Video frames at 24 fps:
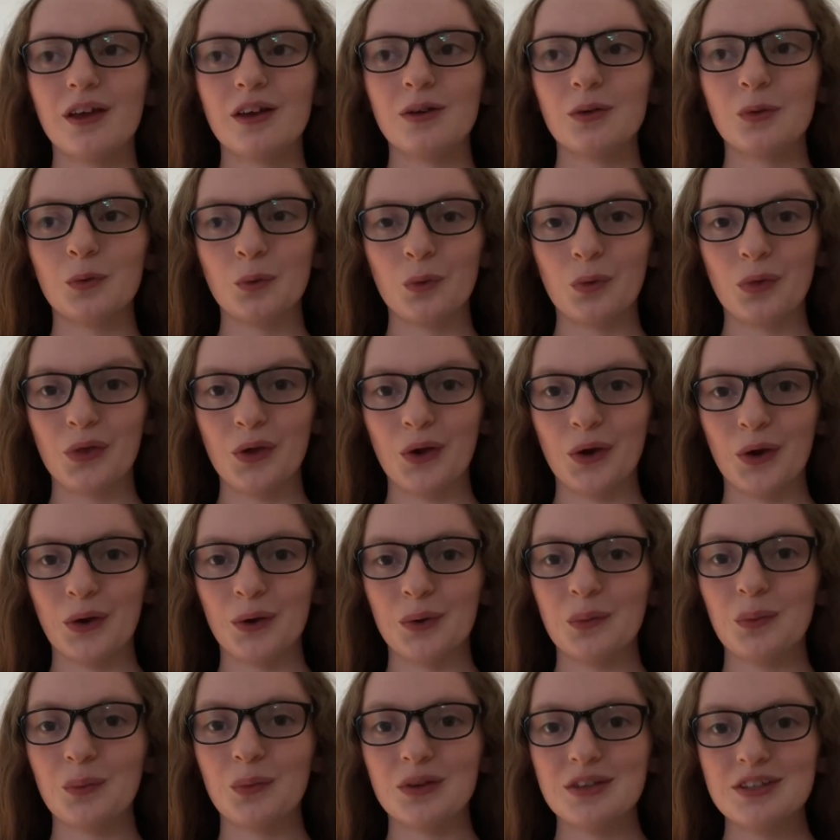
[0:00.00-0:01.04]
Although,
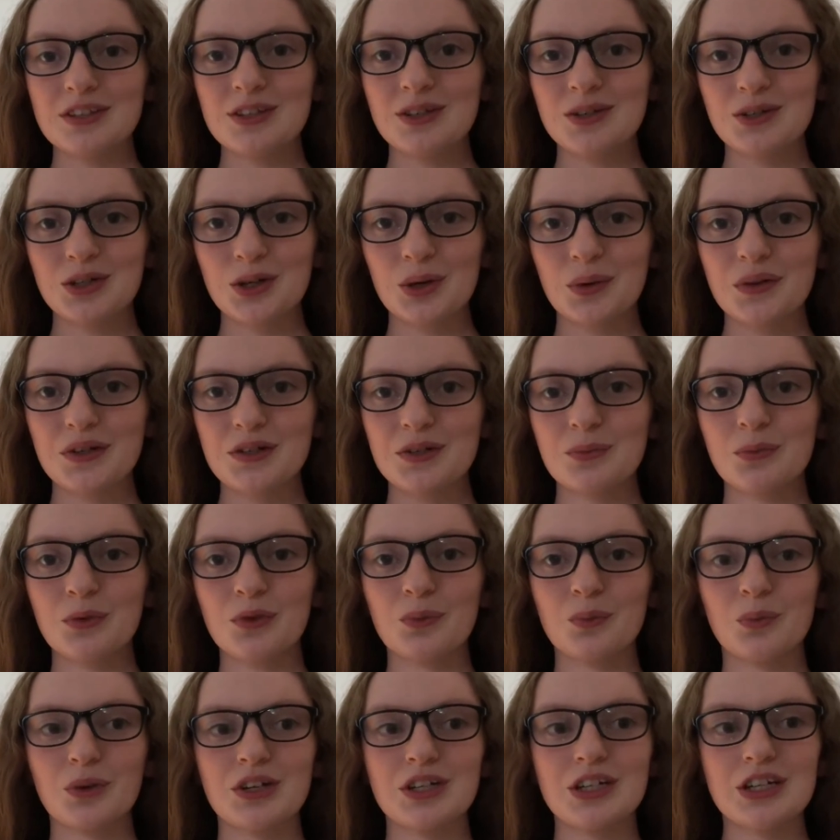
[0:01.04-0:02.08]
once you show it to more than
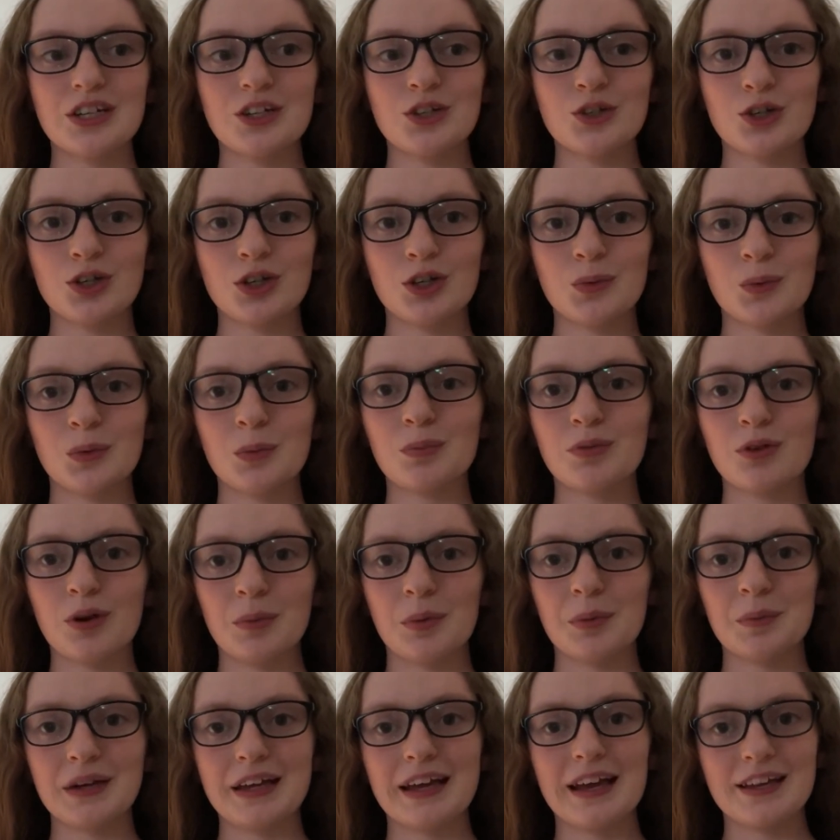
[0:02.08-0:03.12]
one teacher, you will
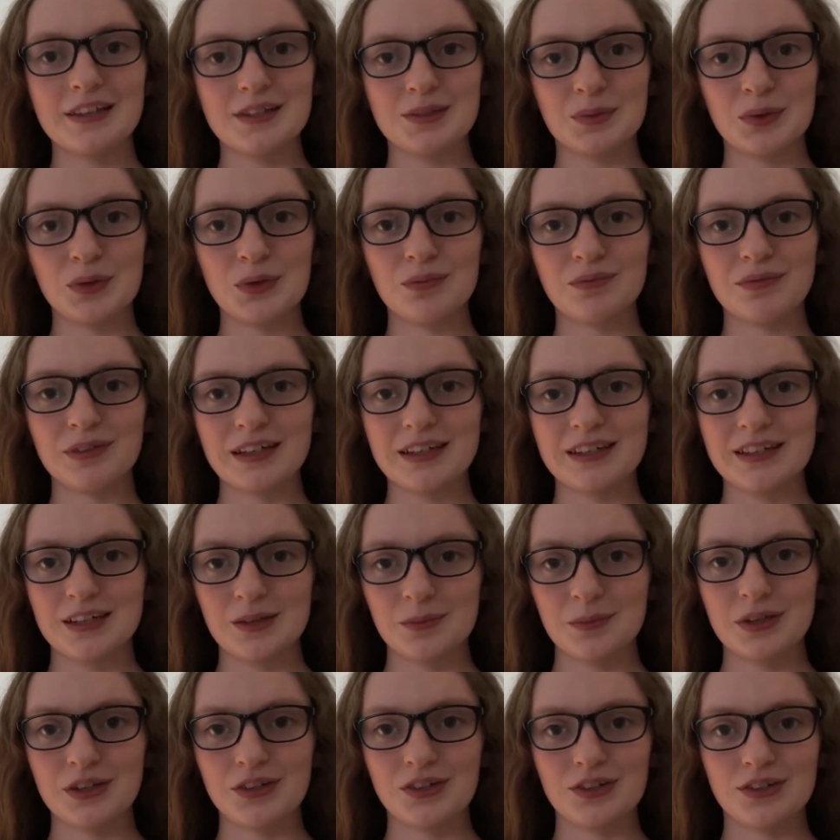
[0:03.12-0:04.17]
probably get some conflicting
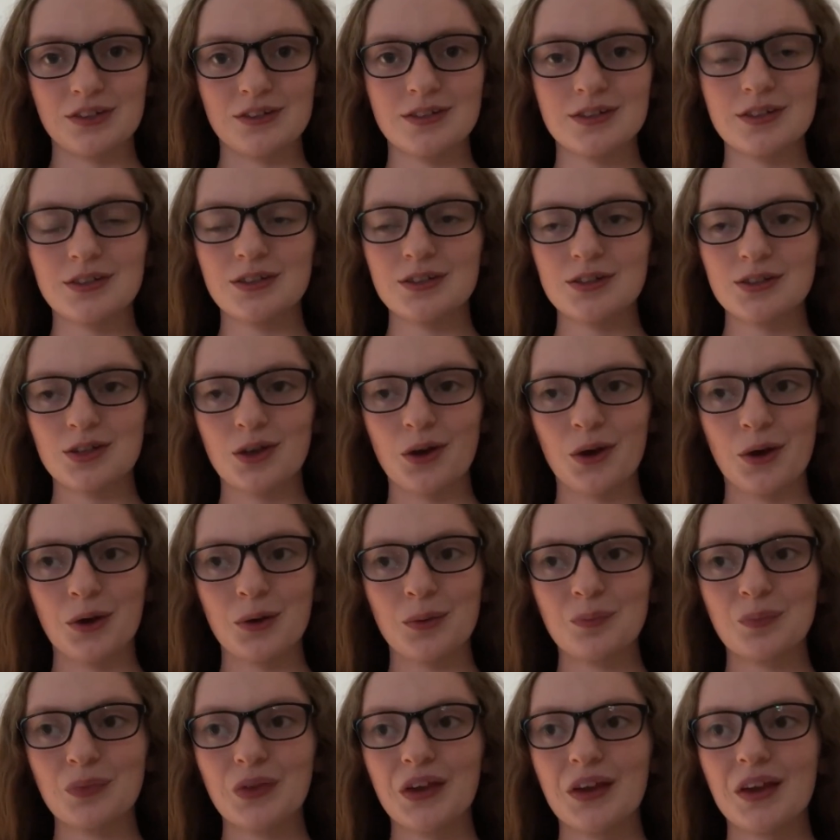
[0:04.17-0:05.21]
opinions. So
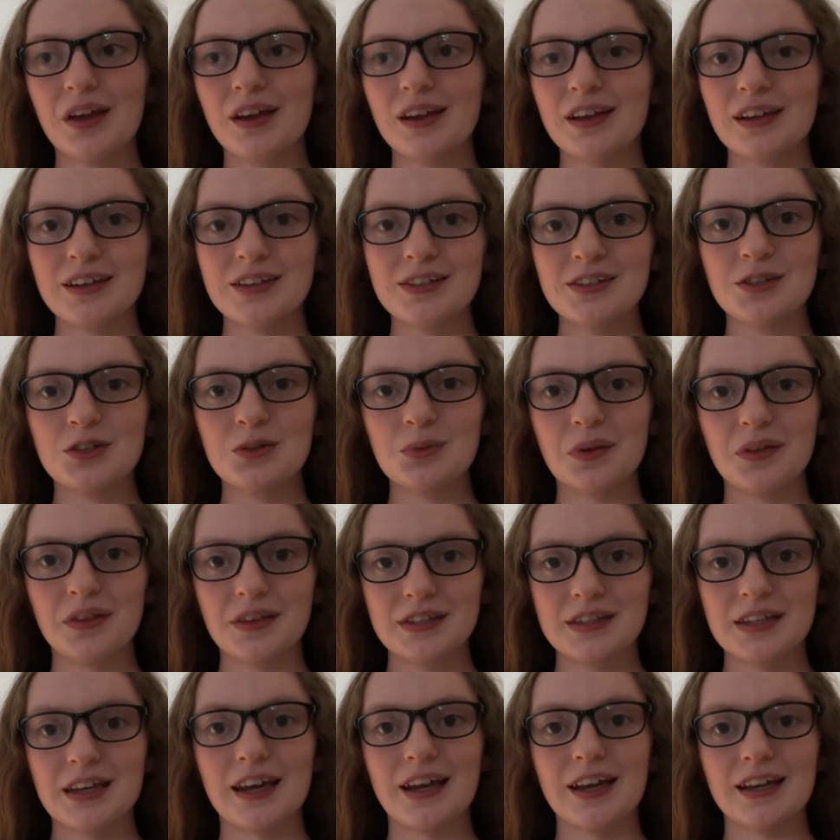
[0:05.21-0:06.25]
listen to what they're
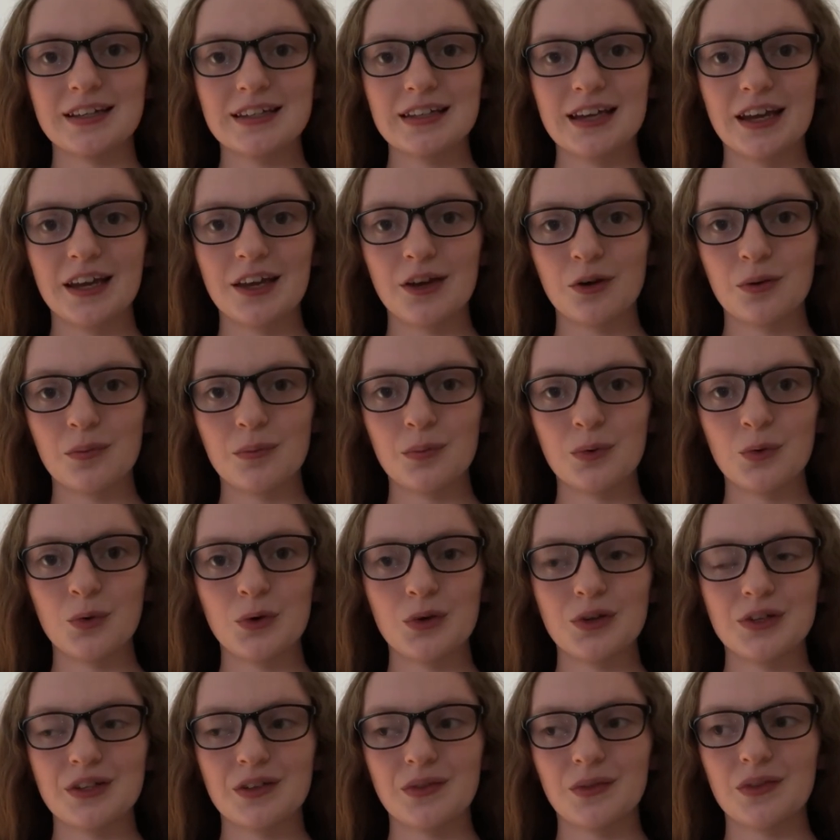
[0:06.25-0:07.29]
saying and take it on
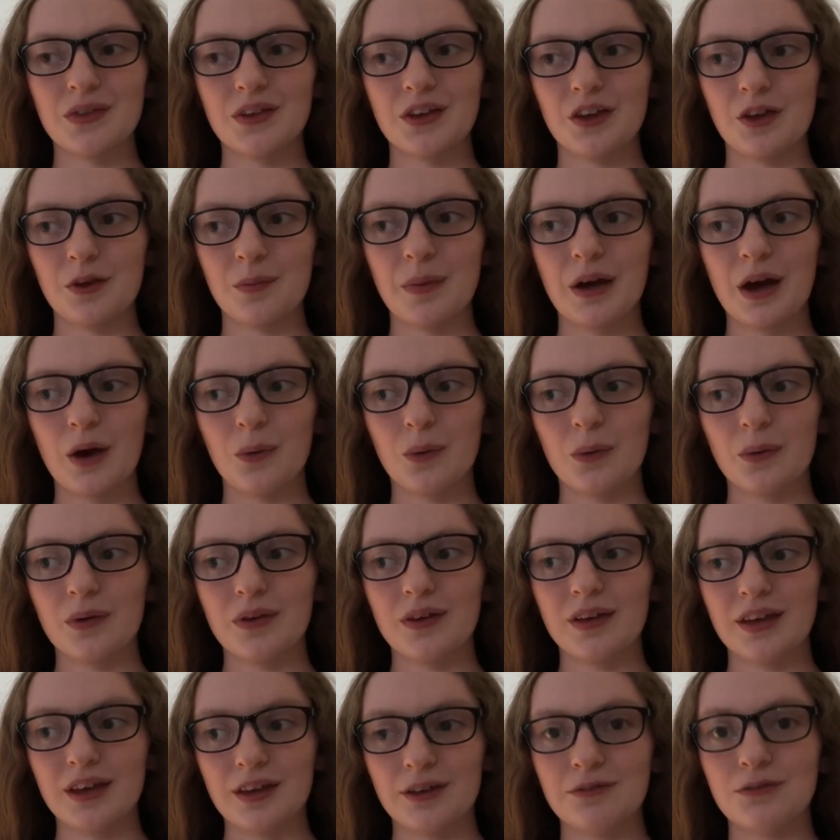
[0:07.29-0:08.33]
board and think about
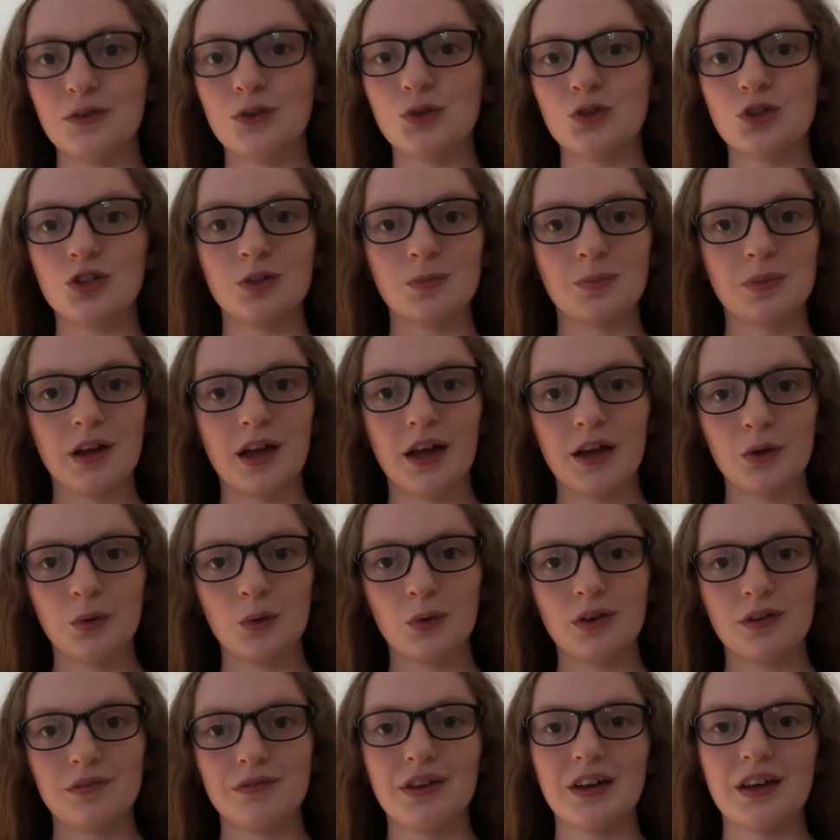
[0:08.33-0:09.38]
if you should apply all
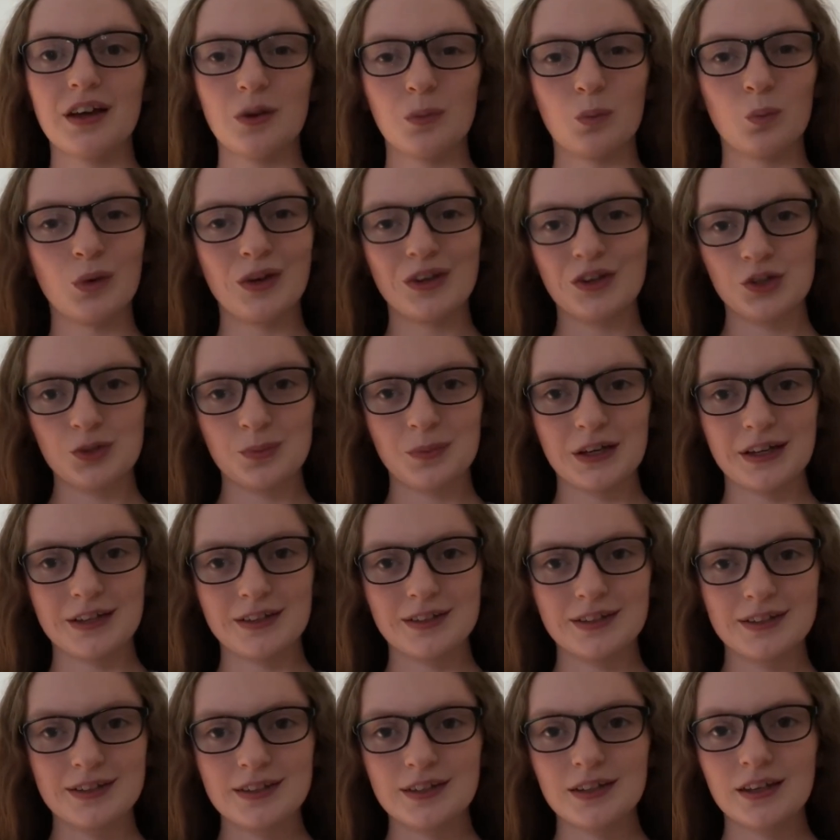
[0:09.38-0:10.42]
of it and which
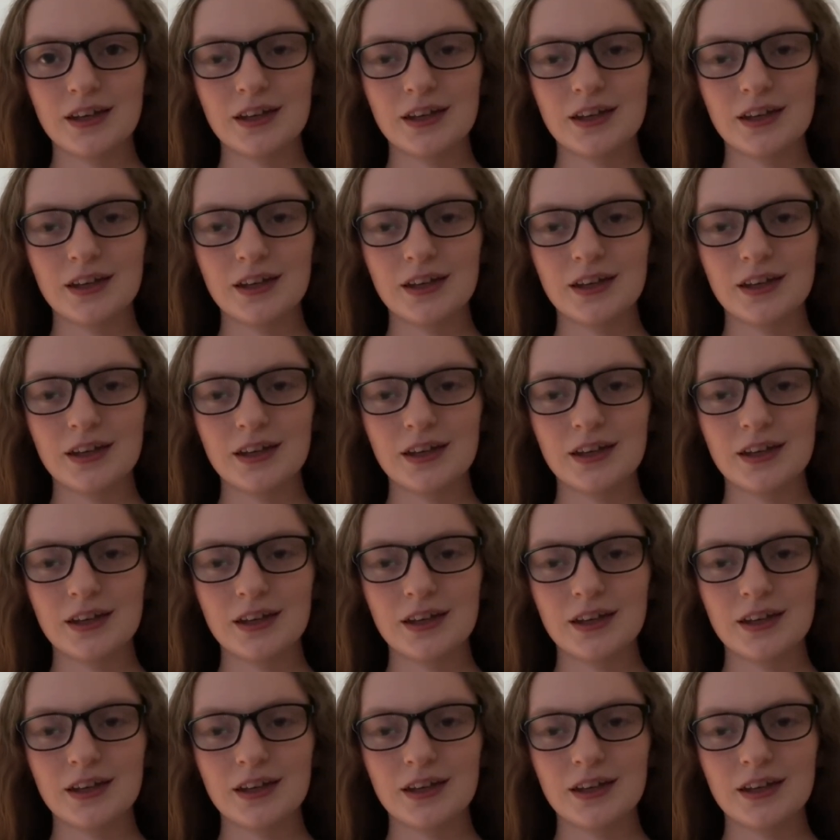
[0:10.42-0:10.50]
bits.